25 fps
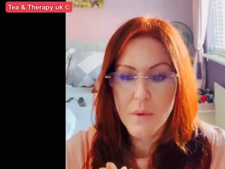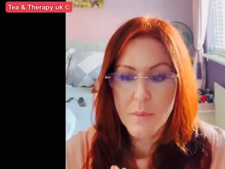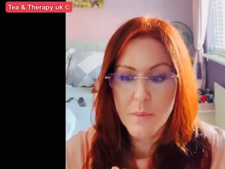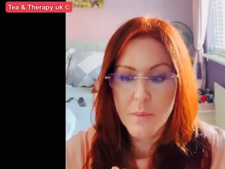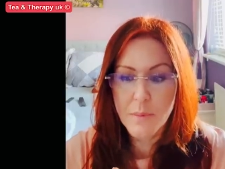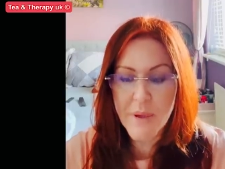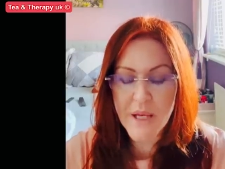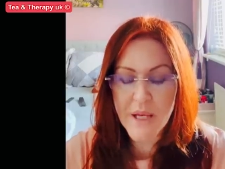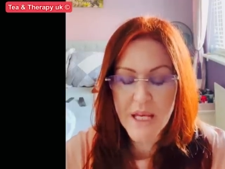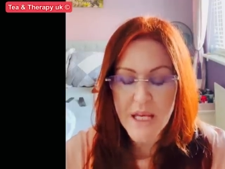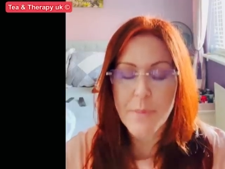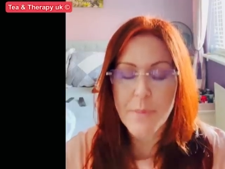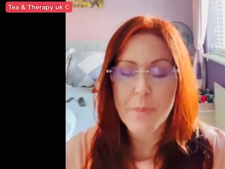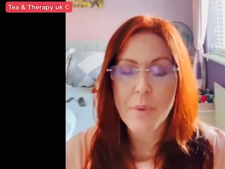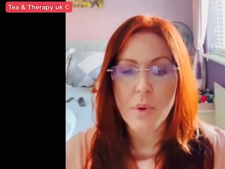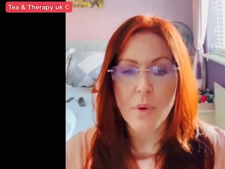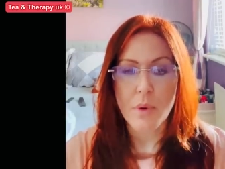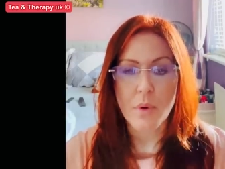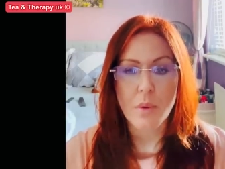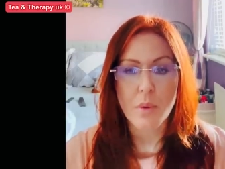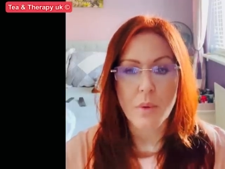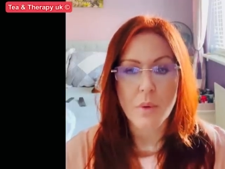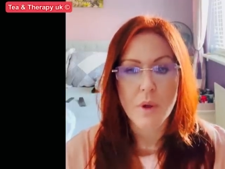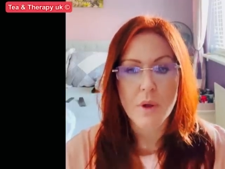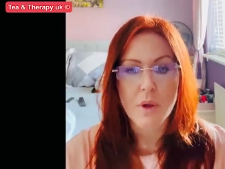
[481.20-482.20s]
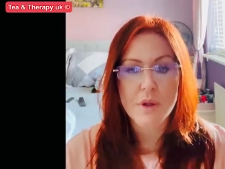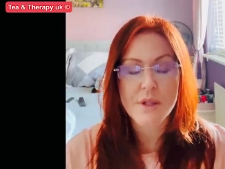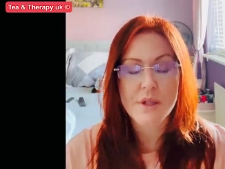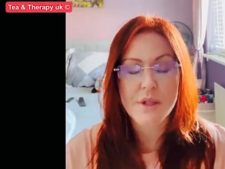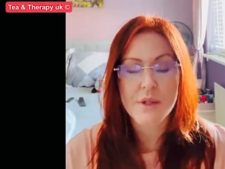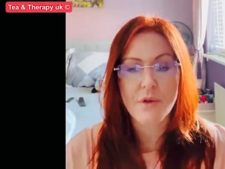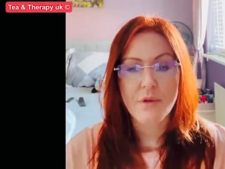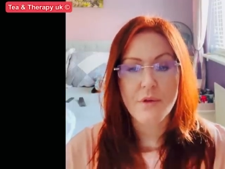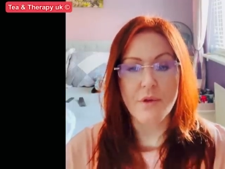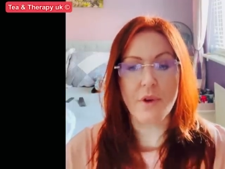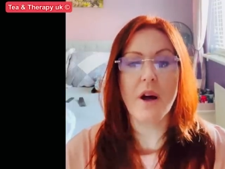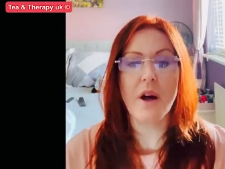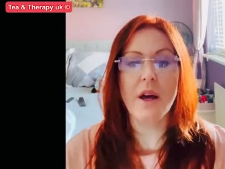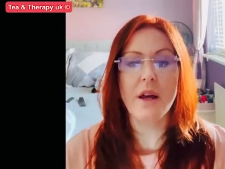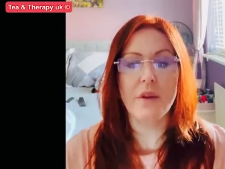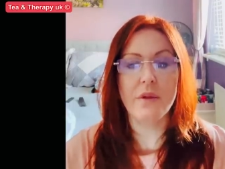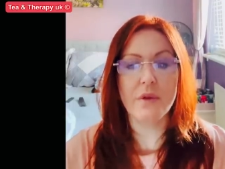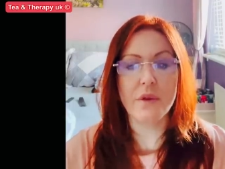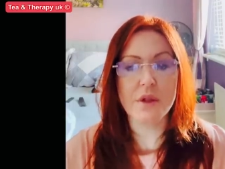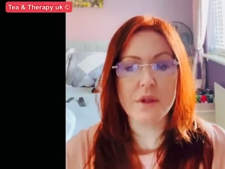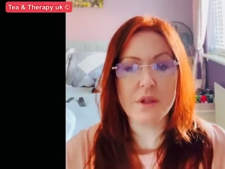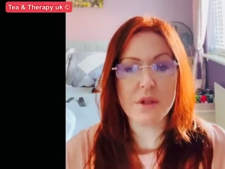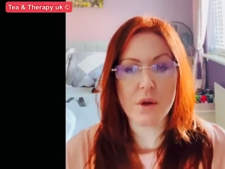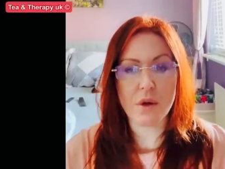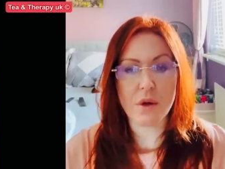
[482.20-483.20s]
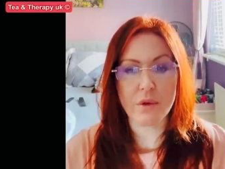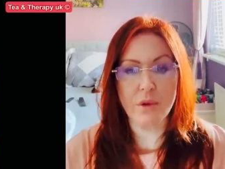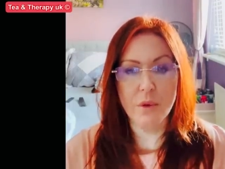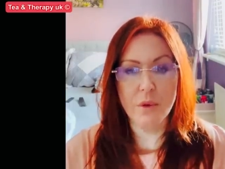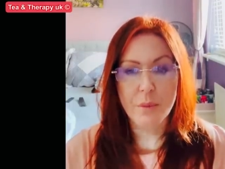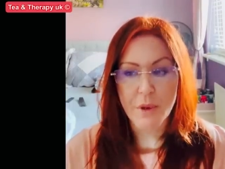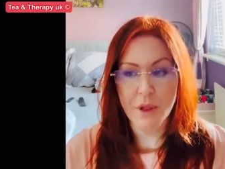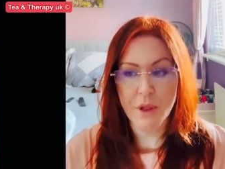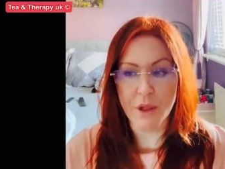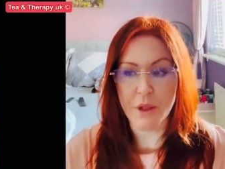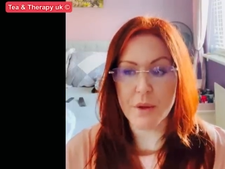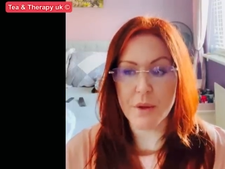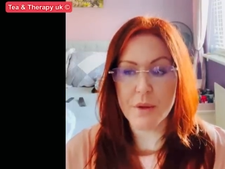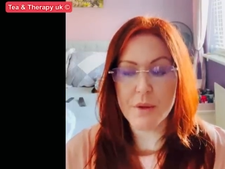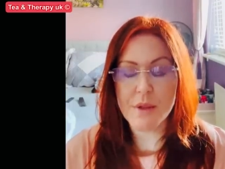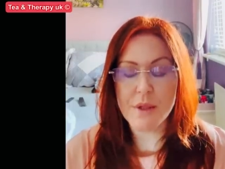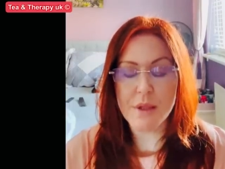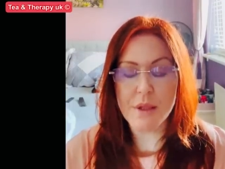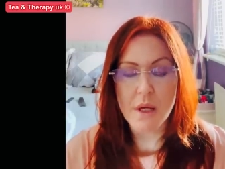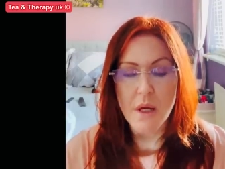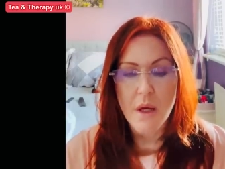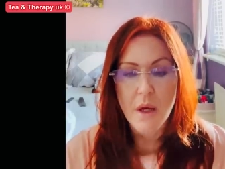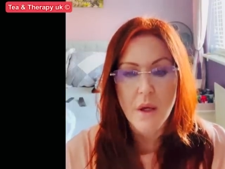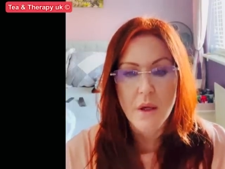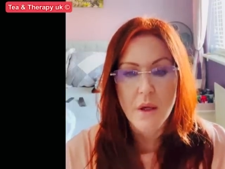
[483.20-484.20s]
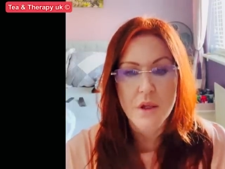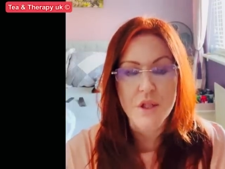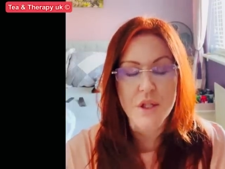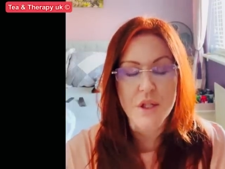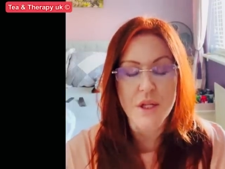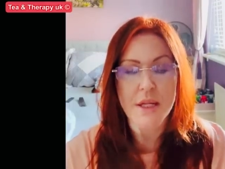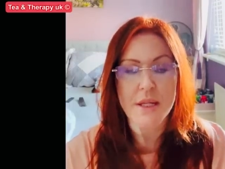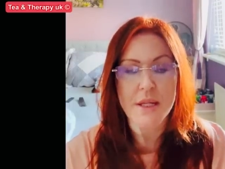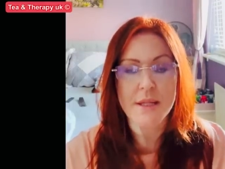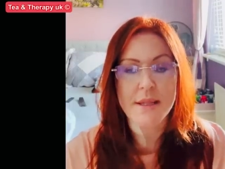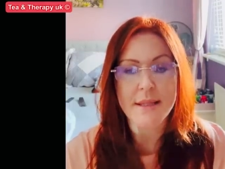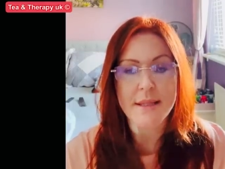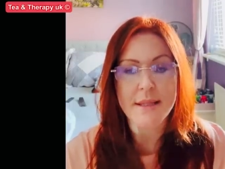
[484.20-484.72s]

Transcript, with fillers: people, survivors of abuse. She is